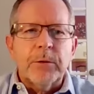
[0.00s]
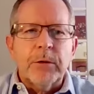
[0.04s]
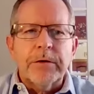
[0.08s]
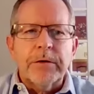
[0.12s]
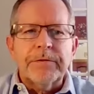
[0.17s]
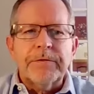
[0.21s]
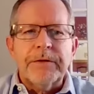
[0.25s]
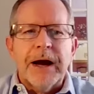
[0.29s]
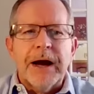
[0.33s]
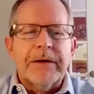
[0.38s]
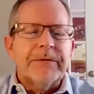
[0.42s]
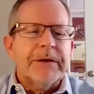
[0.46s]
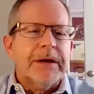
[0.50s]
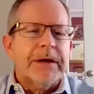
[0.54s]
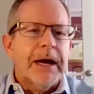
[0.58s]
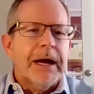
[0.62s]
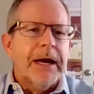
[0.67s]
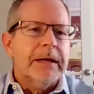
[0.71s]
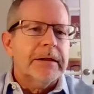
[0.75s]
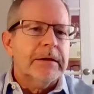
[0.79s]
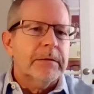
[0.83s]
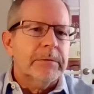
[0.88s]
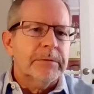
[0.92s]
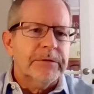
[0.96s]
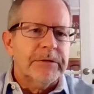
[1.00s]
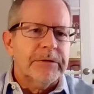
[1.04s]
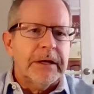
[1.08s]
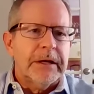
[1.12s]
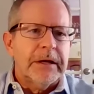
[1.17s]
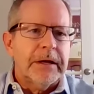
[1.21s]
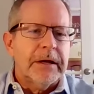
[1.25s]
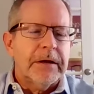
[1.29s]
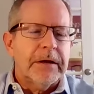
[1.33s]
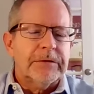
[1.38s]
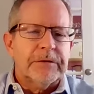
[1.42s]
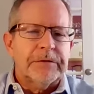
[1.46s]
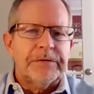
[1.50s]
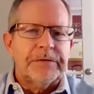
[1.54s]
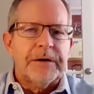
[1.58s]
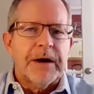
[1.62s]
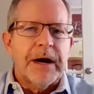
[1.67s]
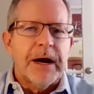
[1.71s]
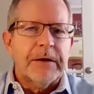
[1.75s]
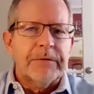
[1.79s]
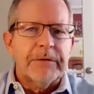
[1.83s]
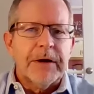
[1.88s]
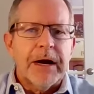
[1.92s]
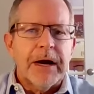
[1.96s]
four and five, and I had them seated as a
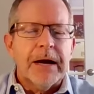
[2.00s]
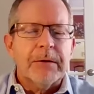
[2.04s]
five.